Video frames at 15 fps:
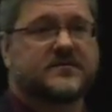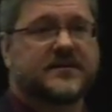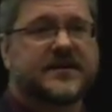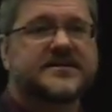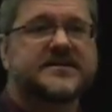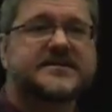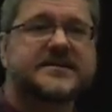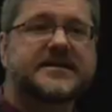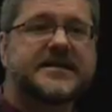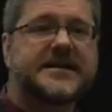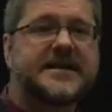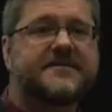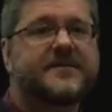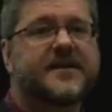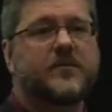That's a
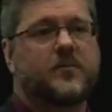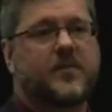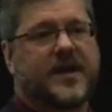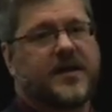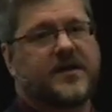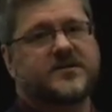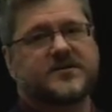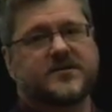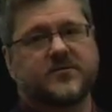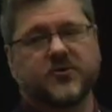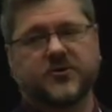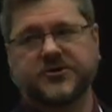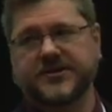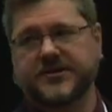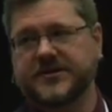significant pain to the
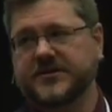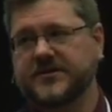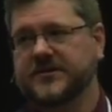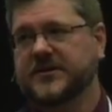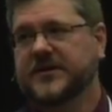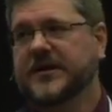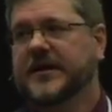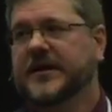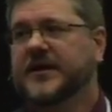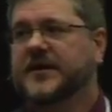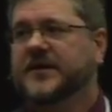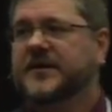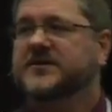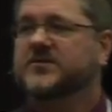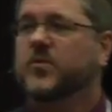merchant.
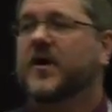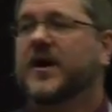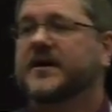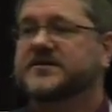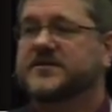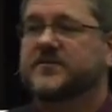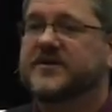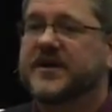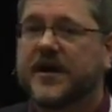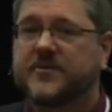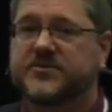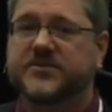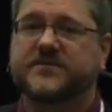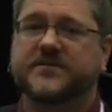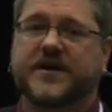That's why
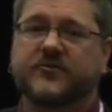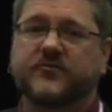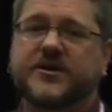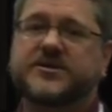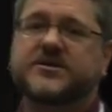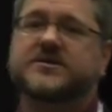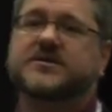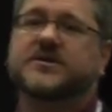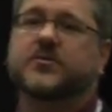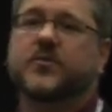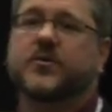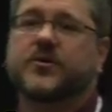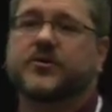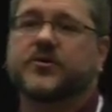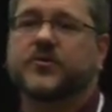sometimes you'll find regions of the
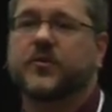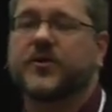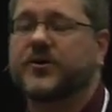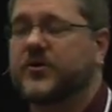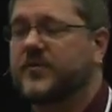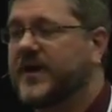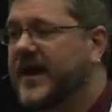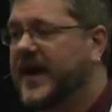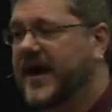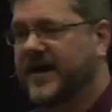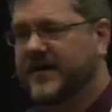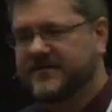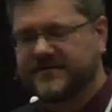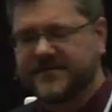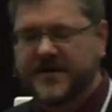world where you may
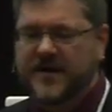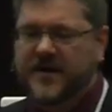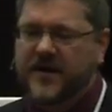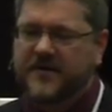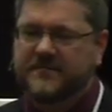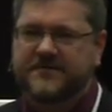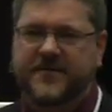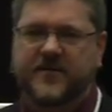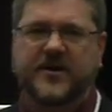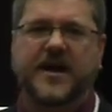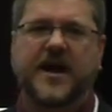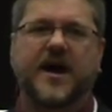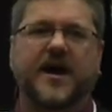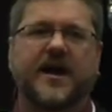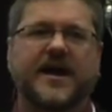have a very
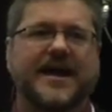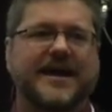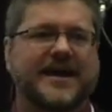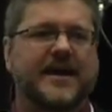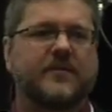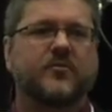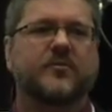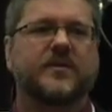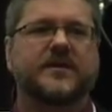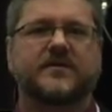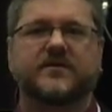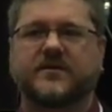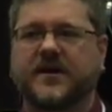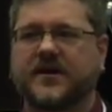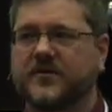high
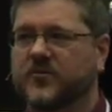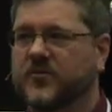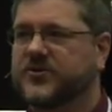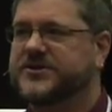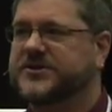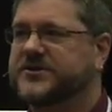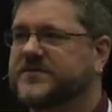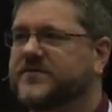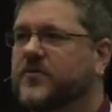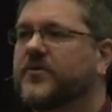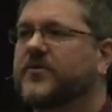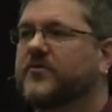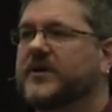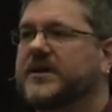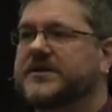enablement in the merchants for
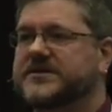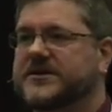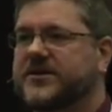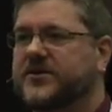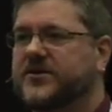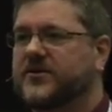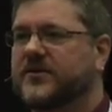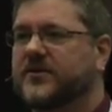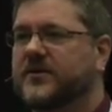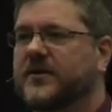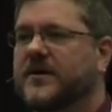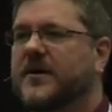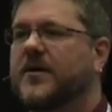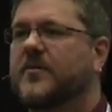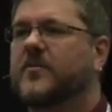3D Secure,
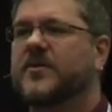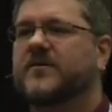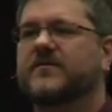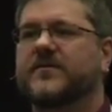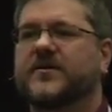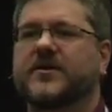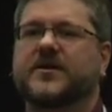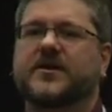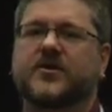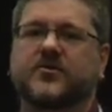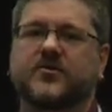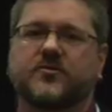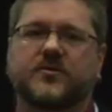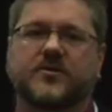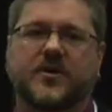but a very
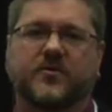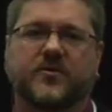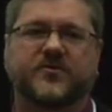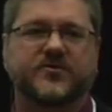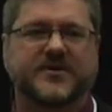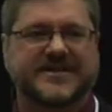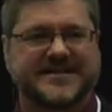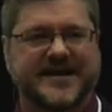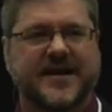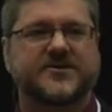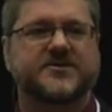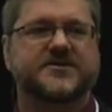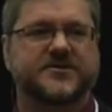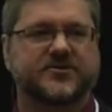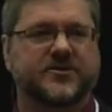low number of
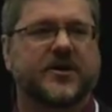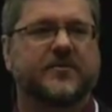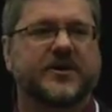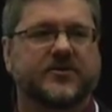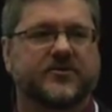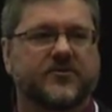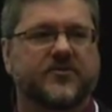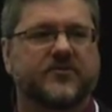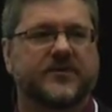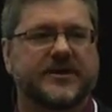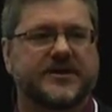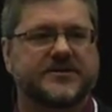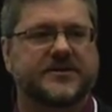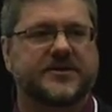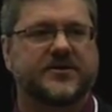transactions that are coming through
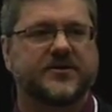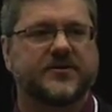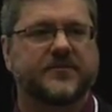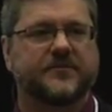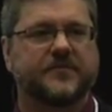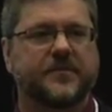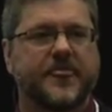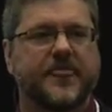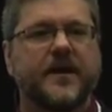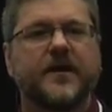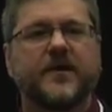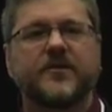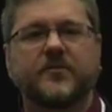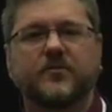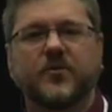3D Secure.
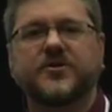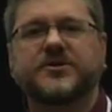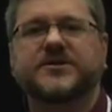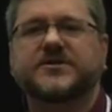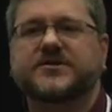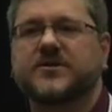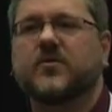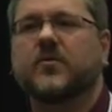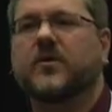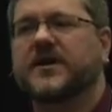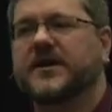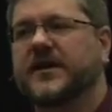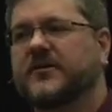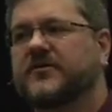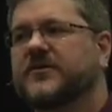The merchants don't
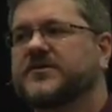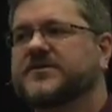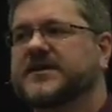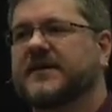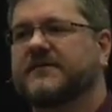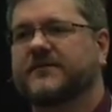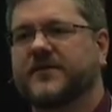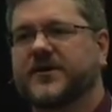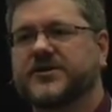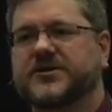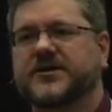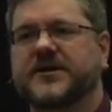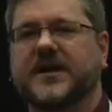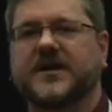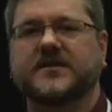want to introduce that
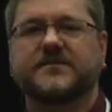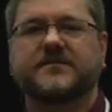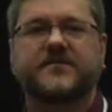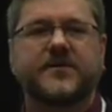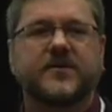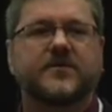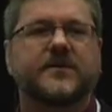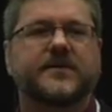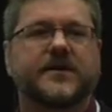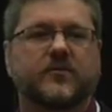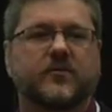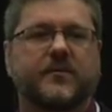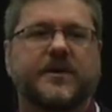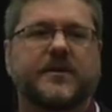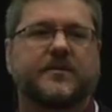friction and the fear that there
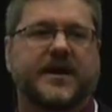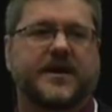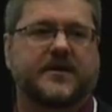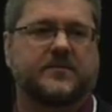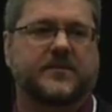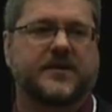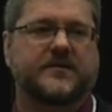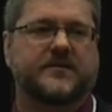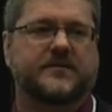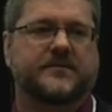will be abandonment.